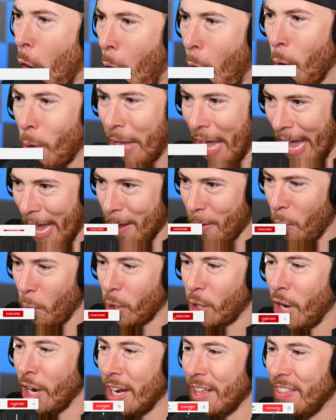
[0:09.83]
Okay, we're
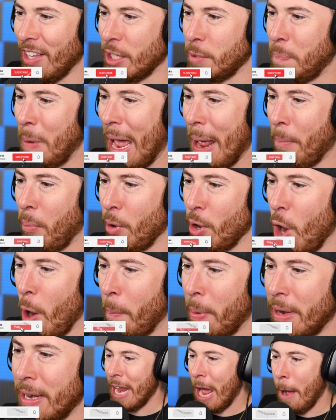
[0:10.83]
cutting this bad boy
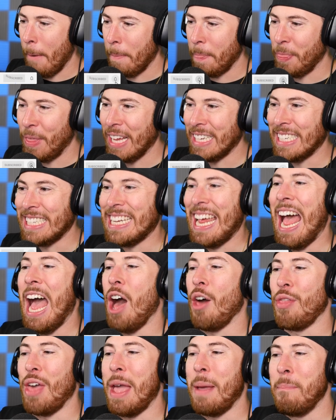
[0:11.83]
open. Now, this is
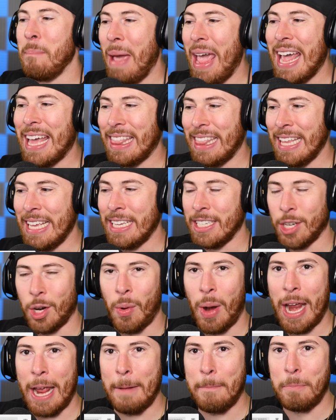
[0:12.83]
how they make these, all
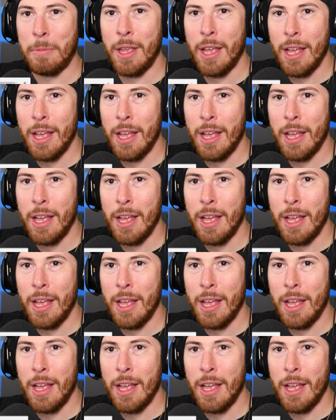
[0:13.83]
right?